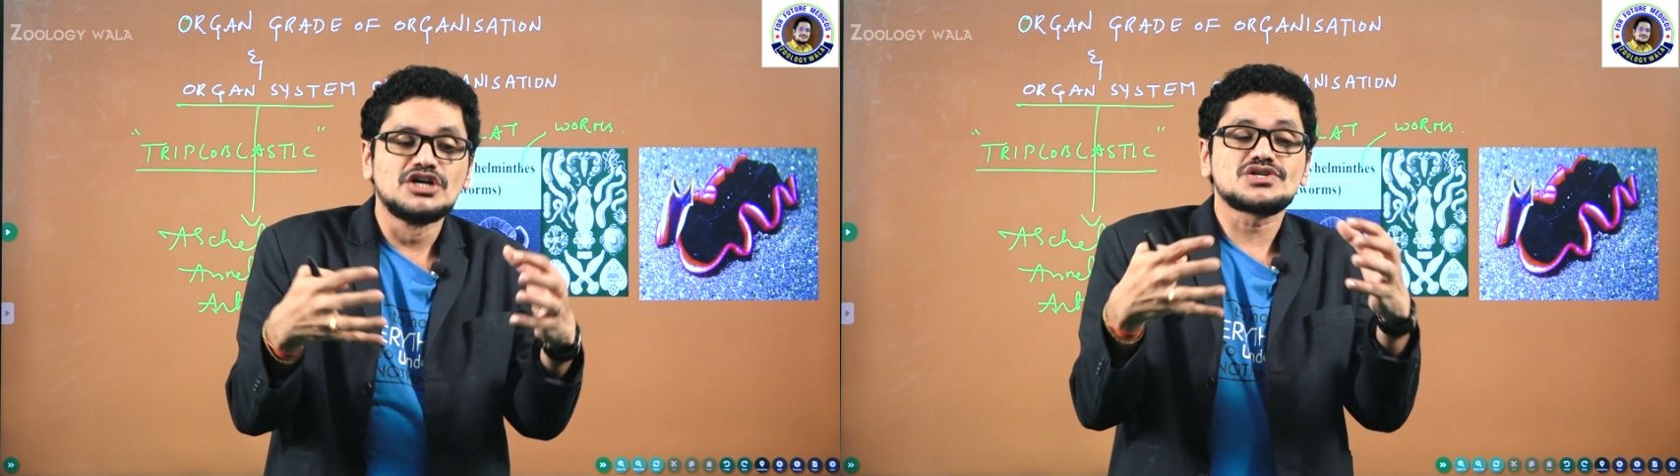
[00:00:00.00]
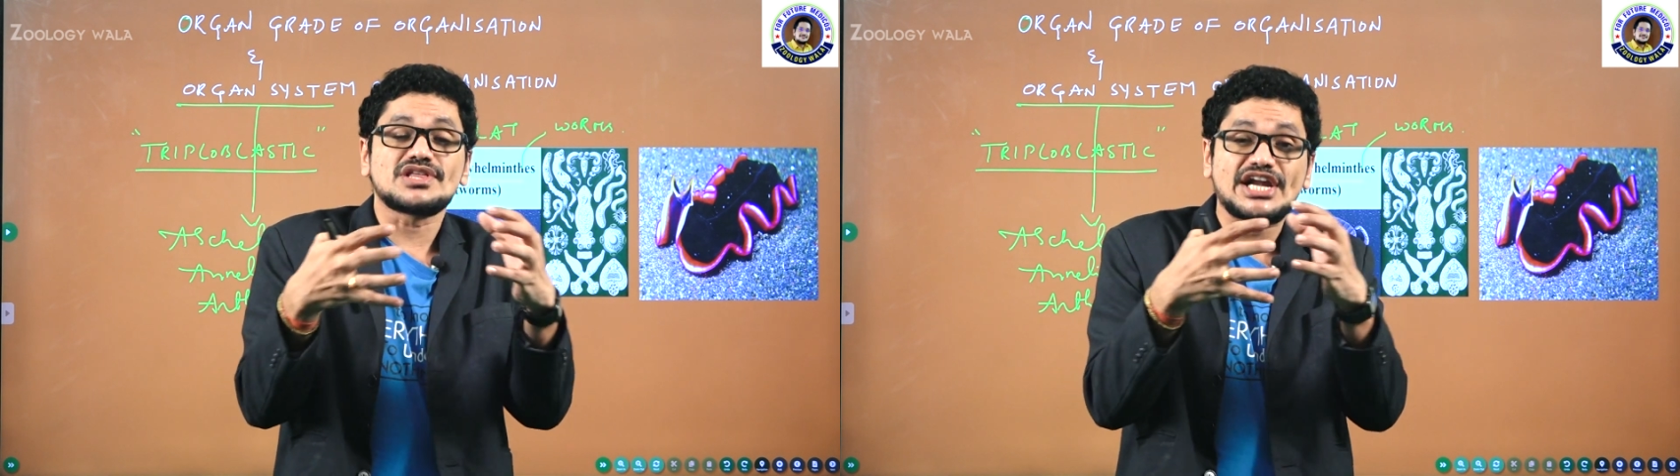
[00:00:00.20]

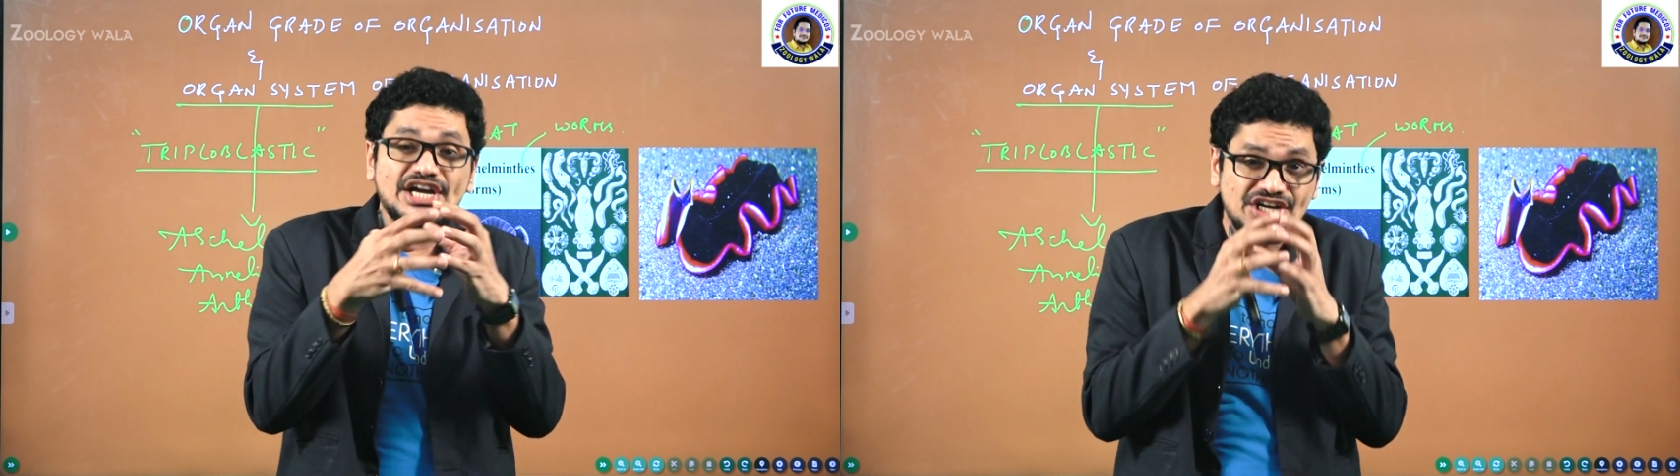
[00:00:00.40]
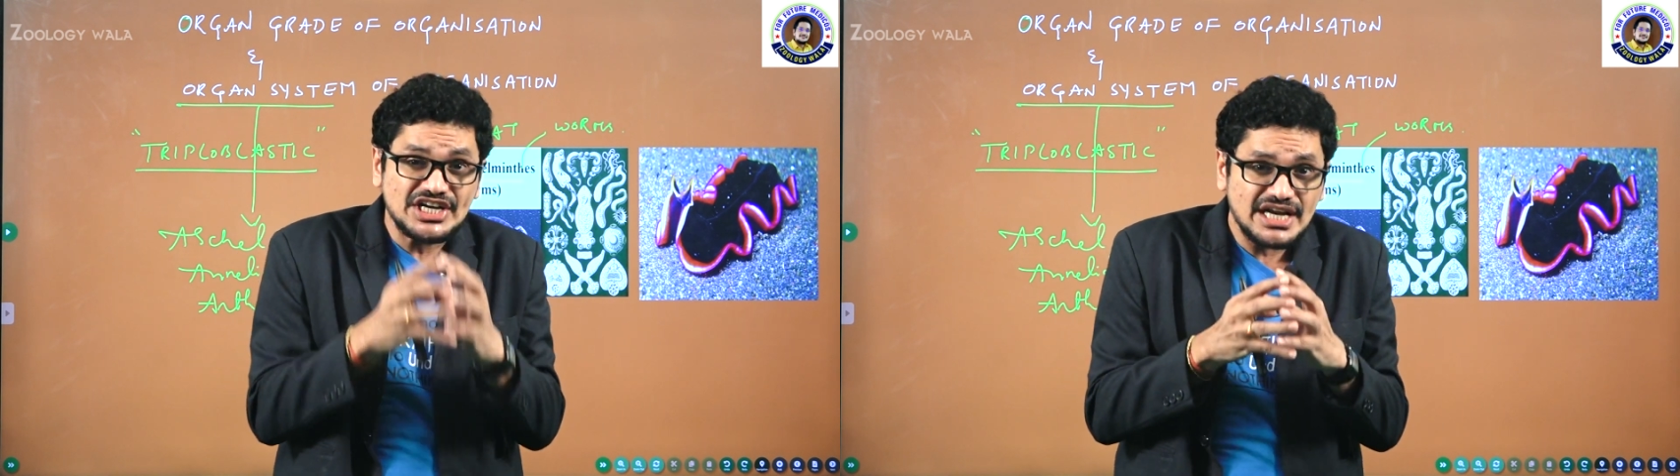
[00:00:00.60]
So that
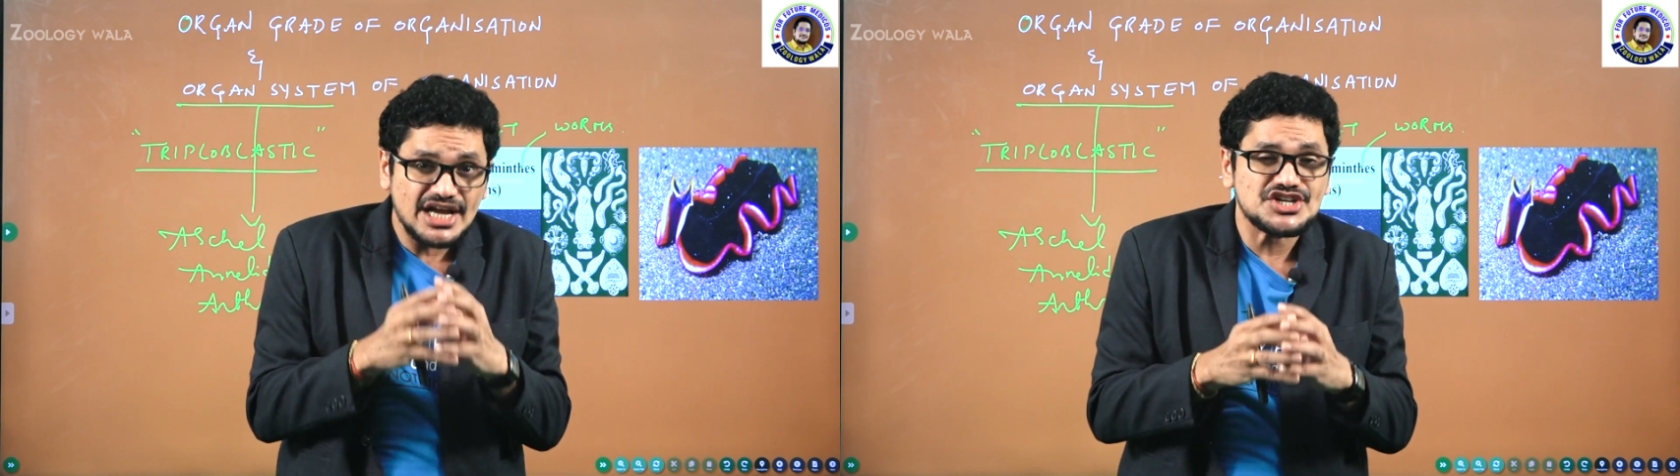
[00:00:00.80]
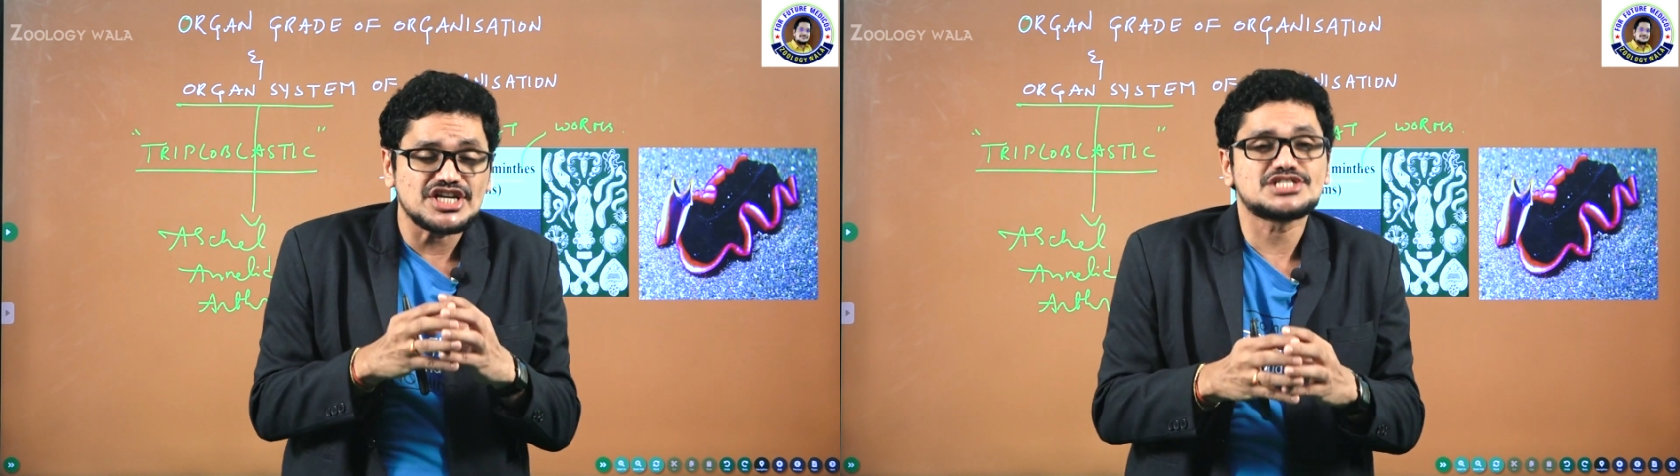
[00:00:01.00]

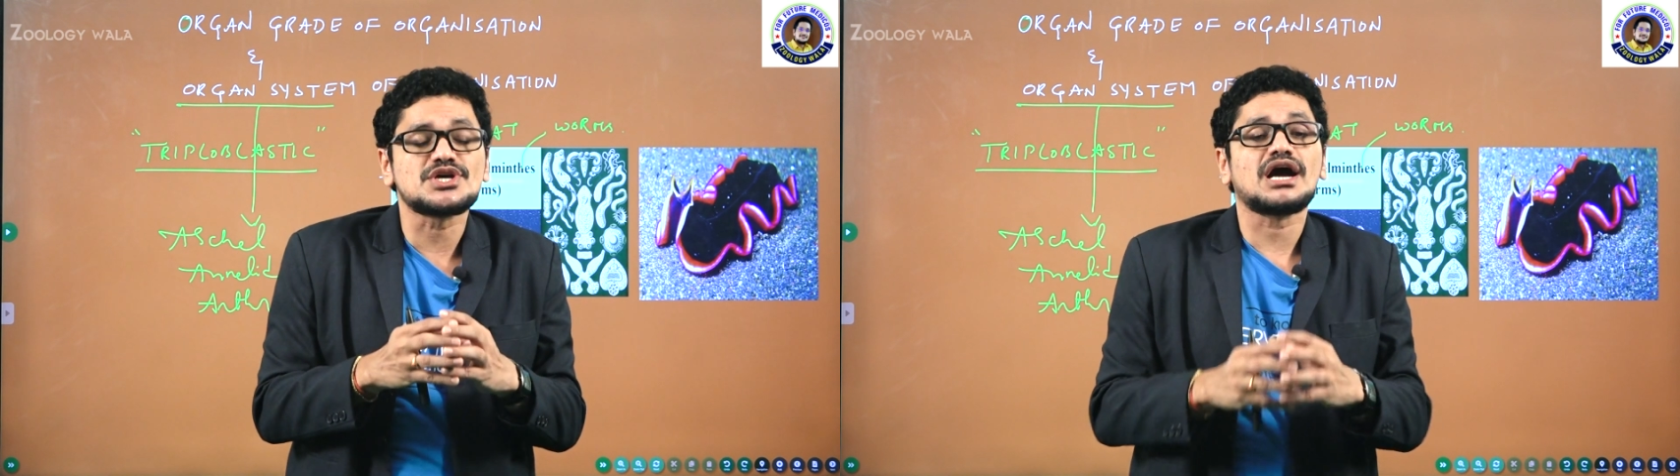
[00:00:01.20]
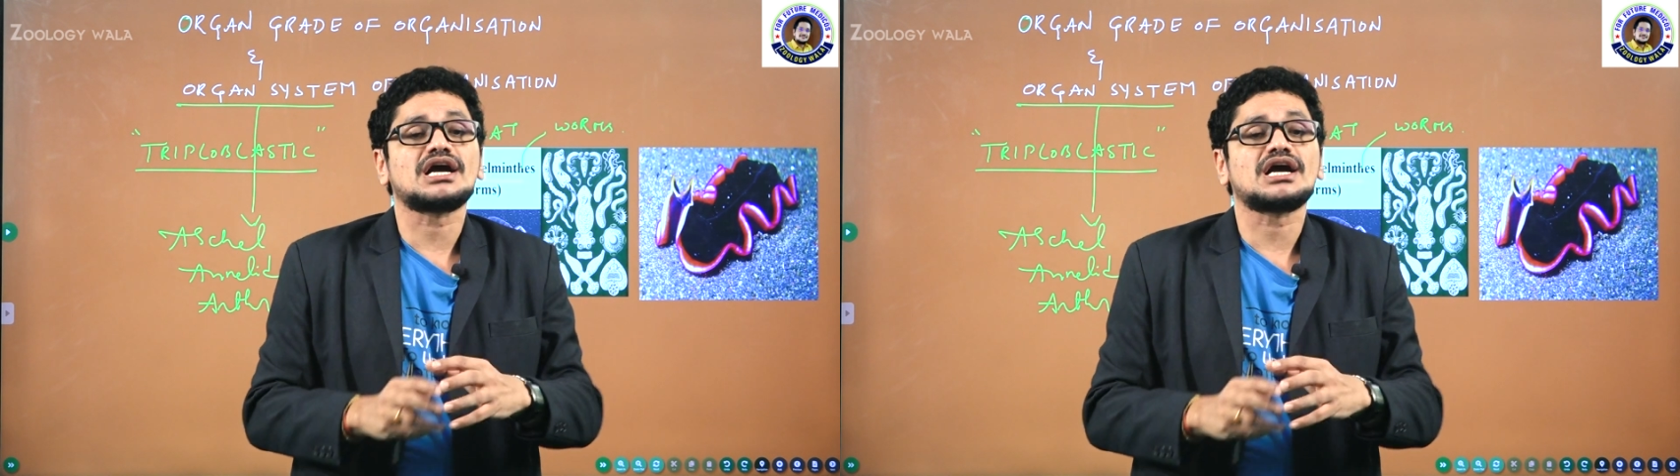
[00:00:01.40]
integration is